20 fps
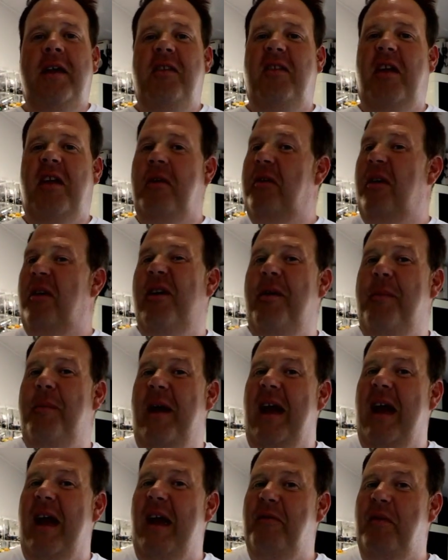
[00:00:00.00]
Don't know
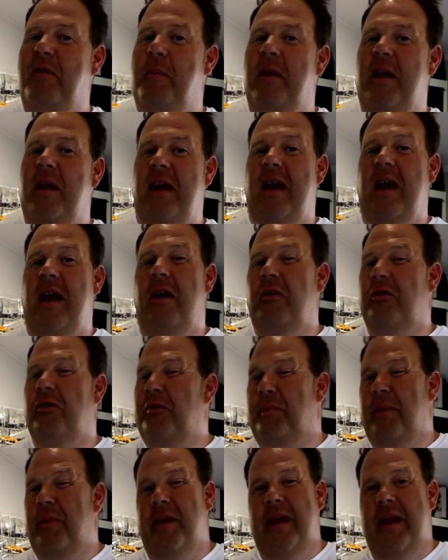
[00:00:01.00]
about everybody else,
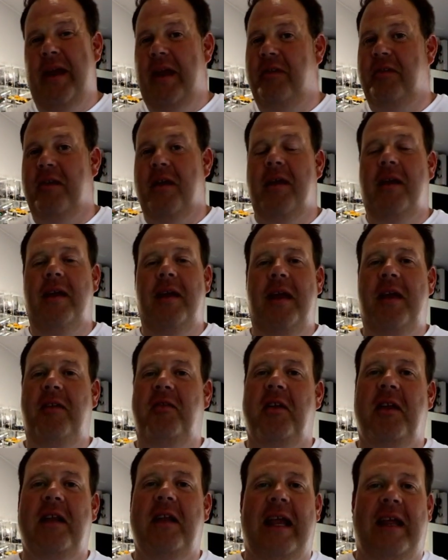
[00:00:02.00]
but it is
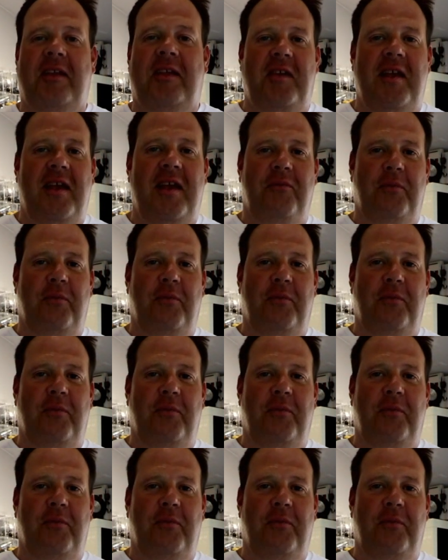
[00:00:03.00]
a classic.